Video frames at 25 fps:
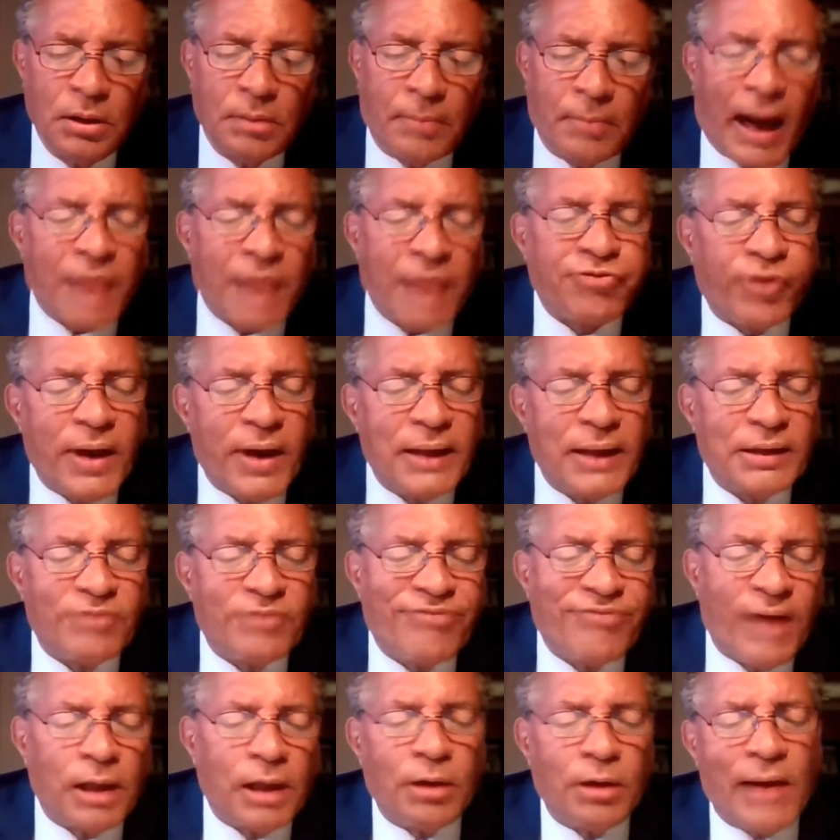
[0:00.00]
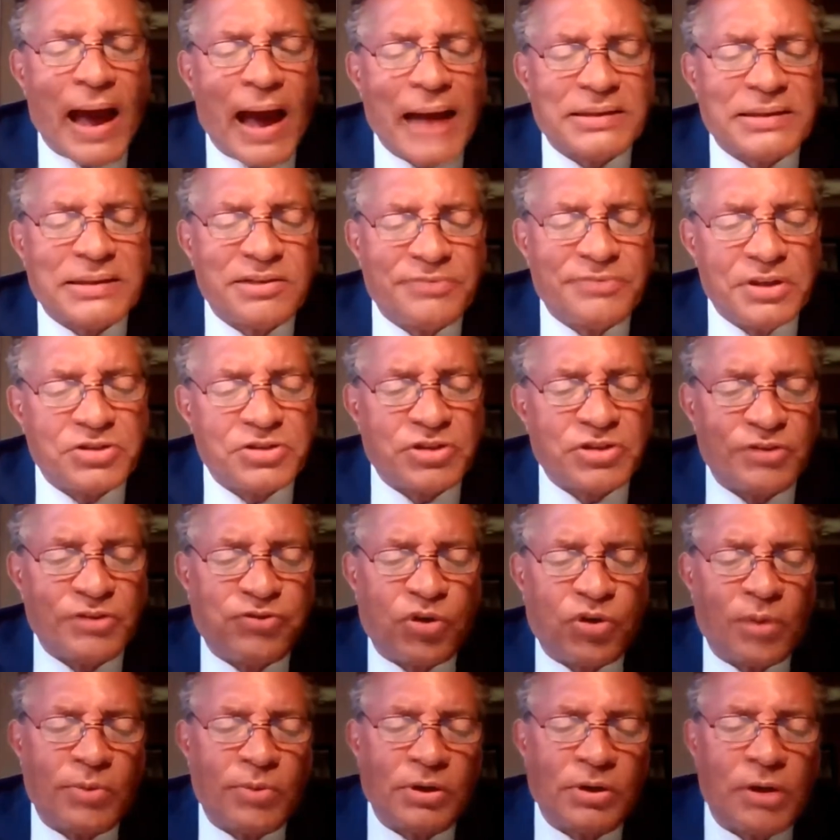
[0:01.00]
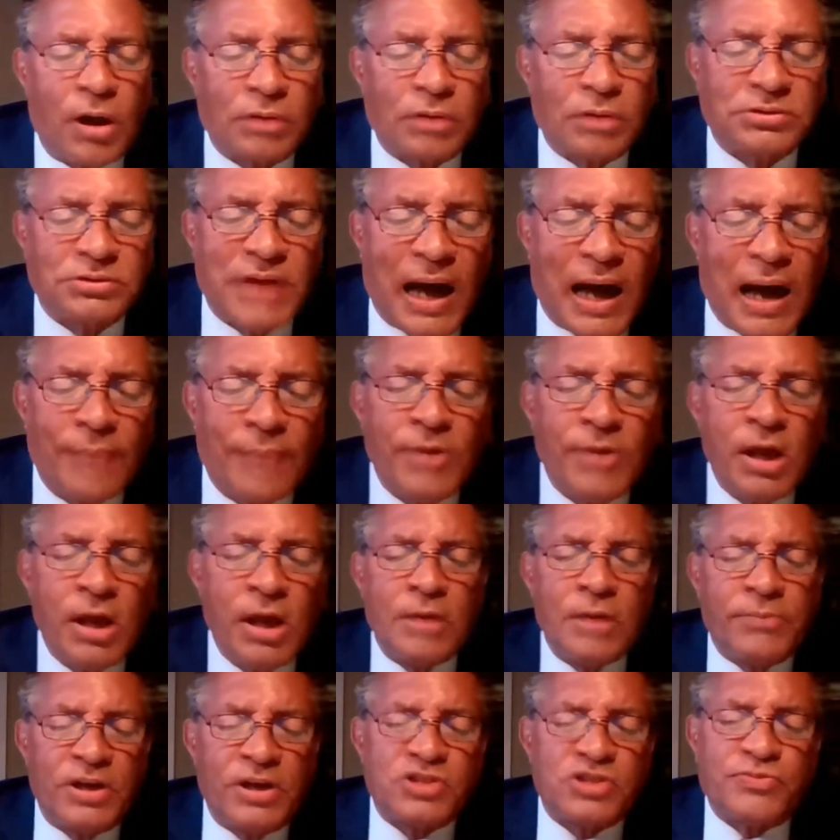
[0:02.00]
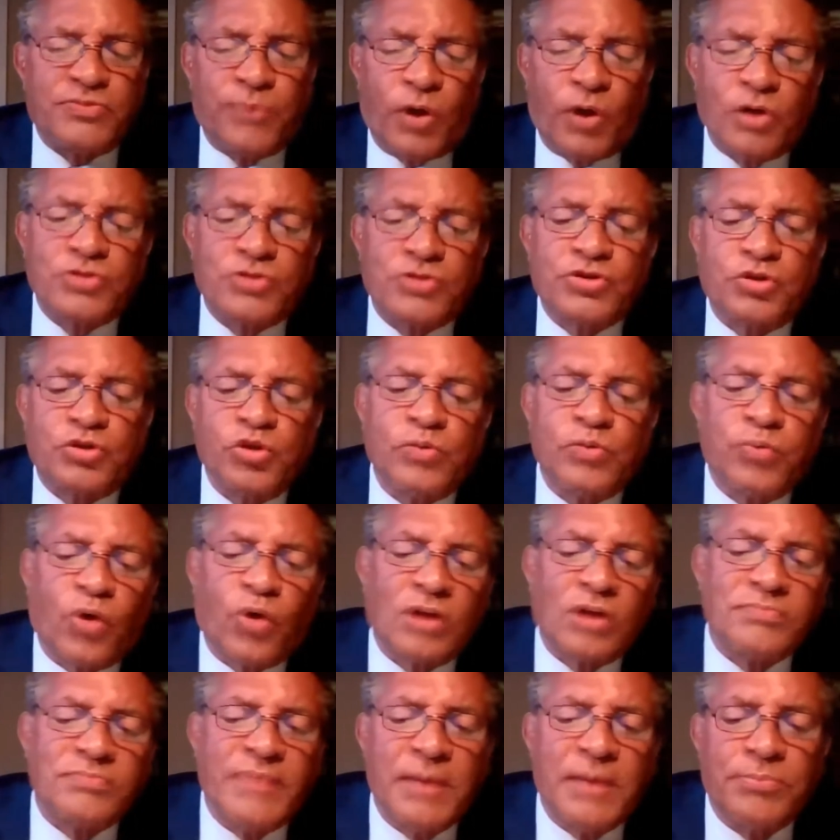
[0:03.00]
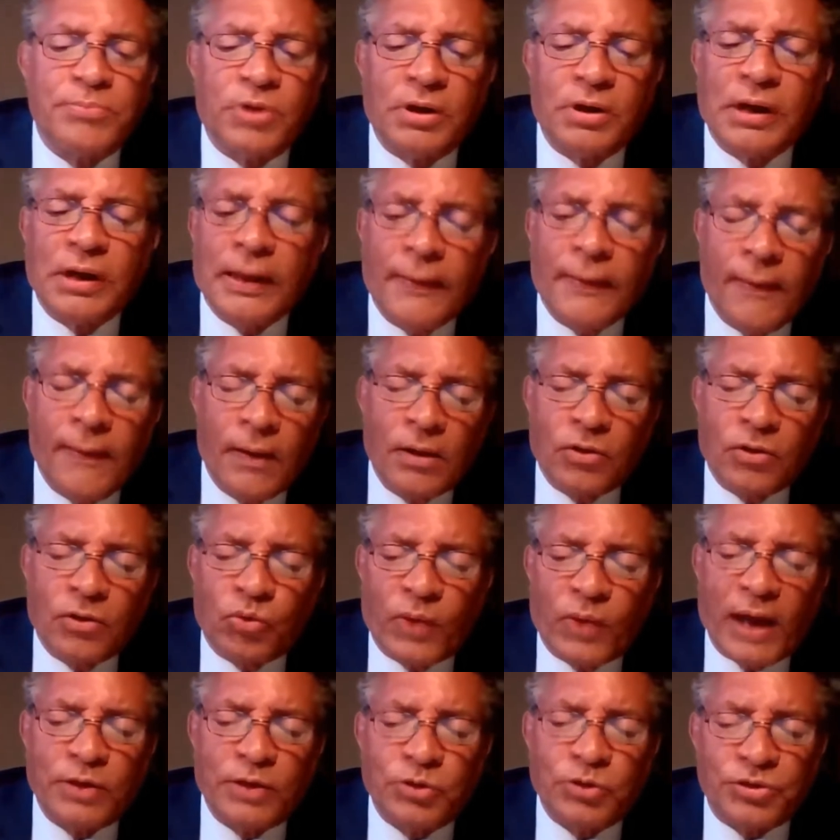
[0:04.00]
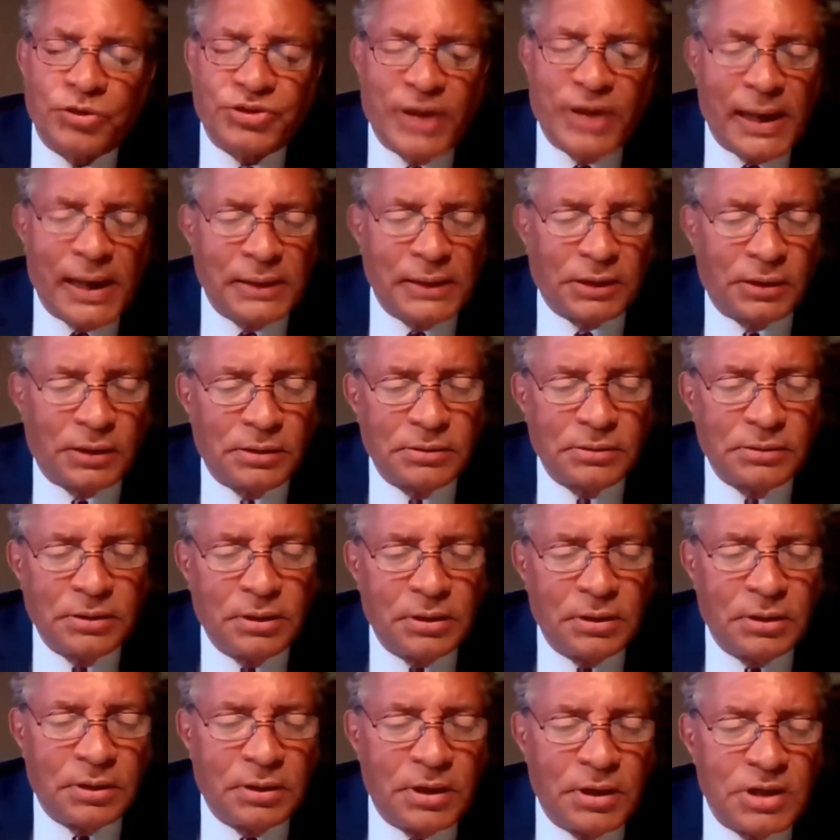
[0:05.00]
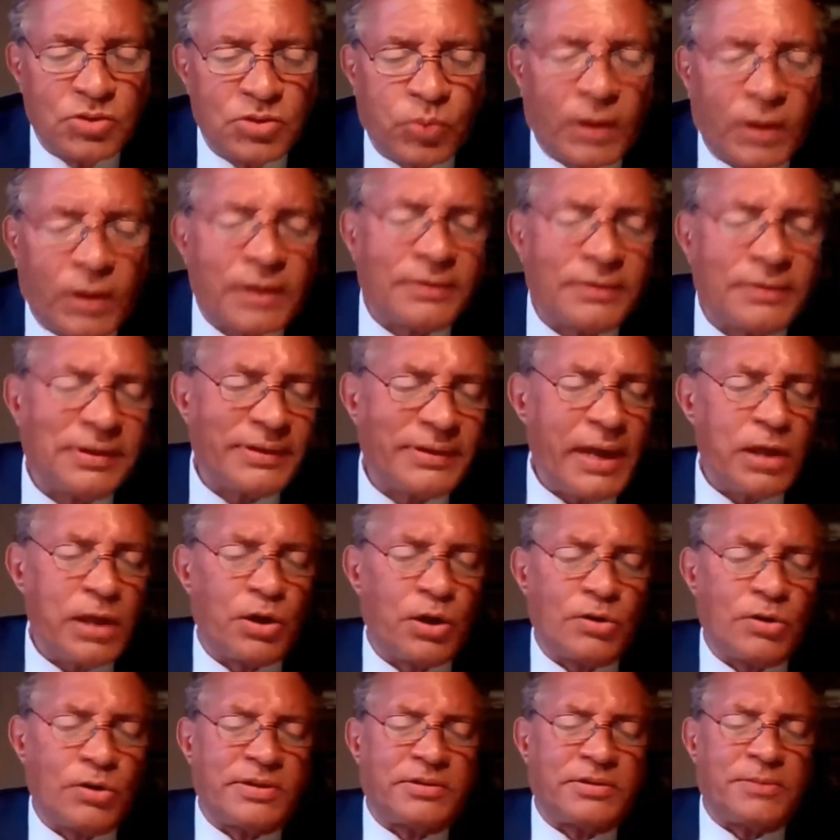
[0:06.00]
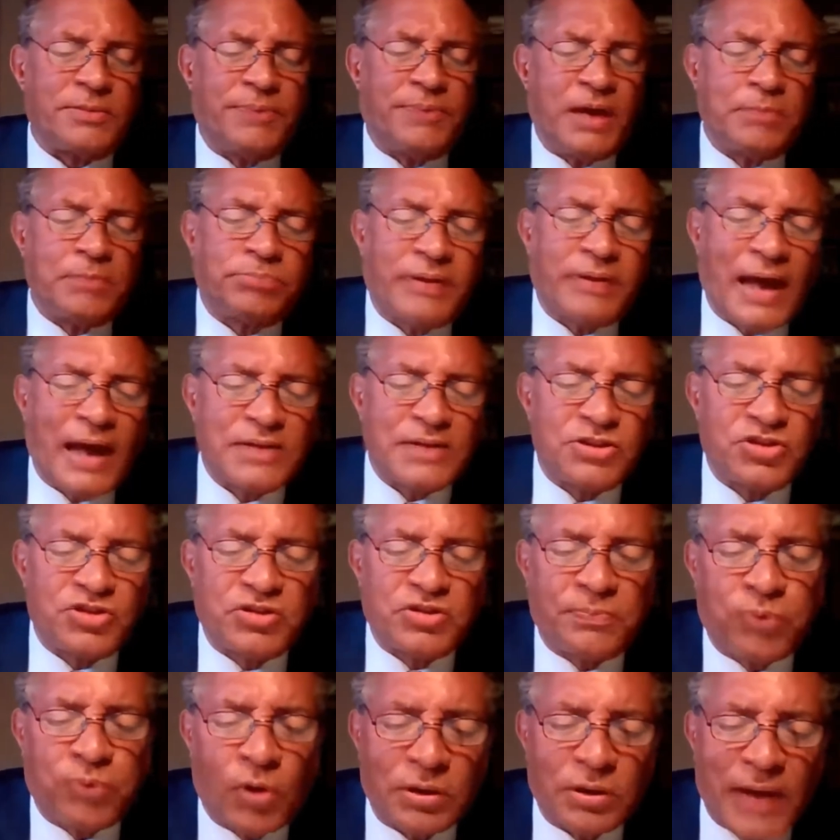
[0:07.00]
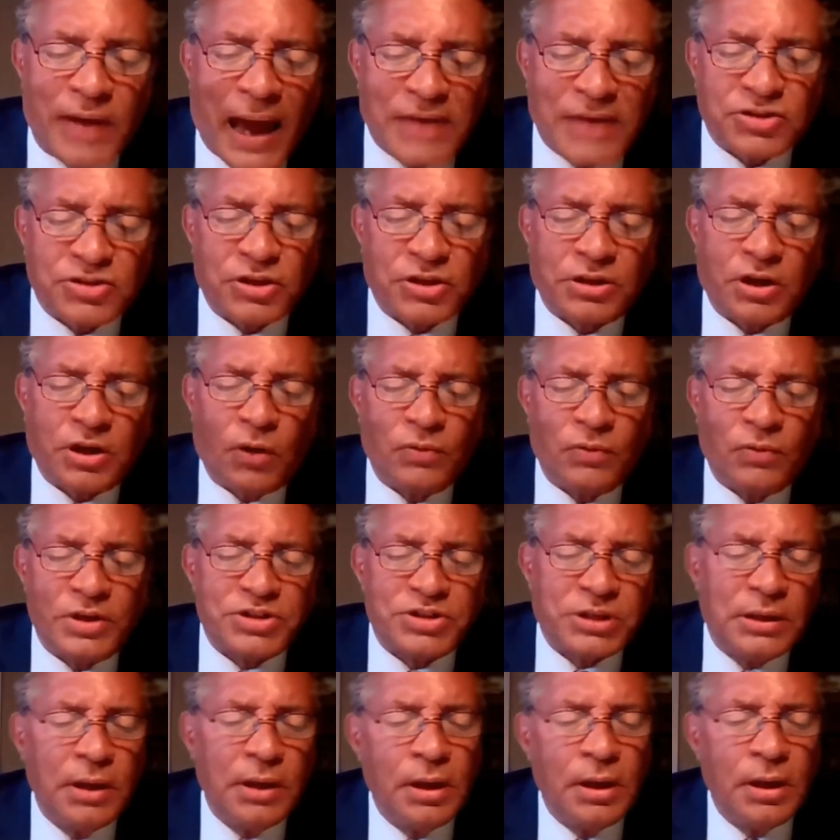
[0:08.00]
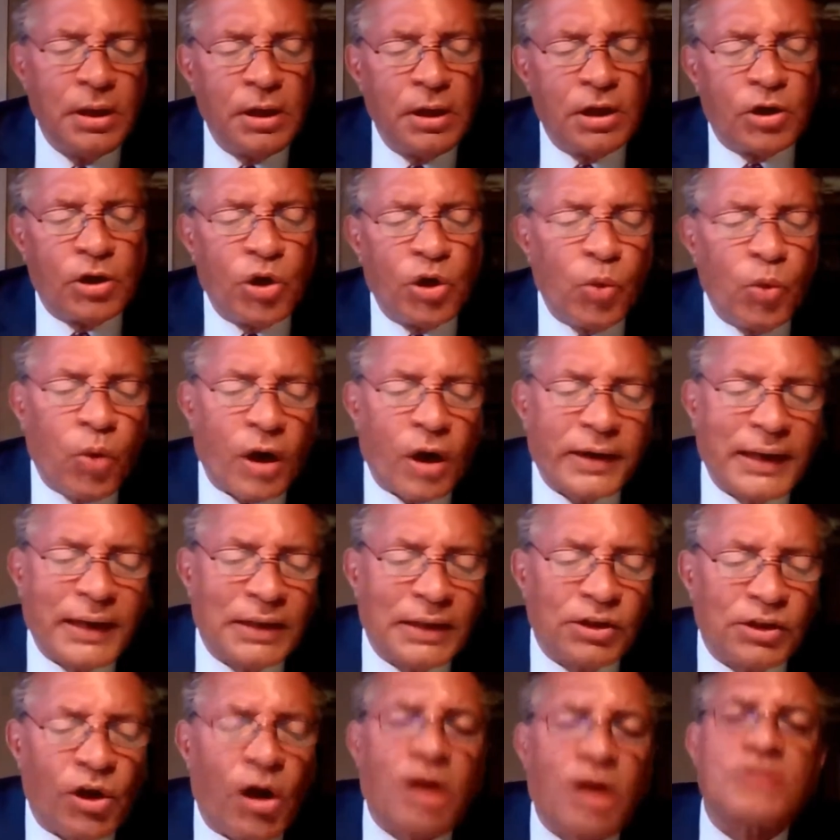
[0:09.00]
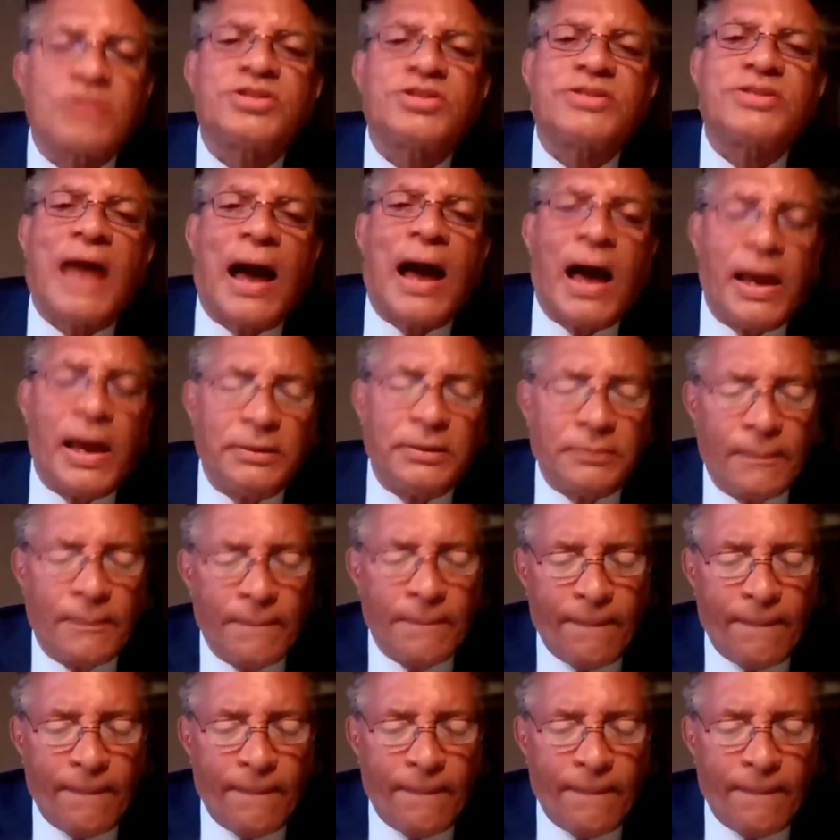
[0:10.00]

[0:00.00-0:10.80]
My friend and fellow activist, the former longtime Pittsburgh School Board member, Randall Taylor, is one of the leaders of the Penn Plaza Support and Action Coalition, who, working alongside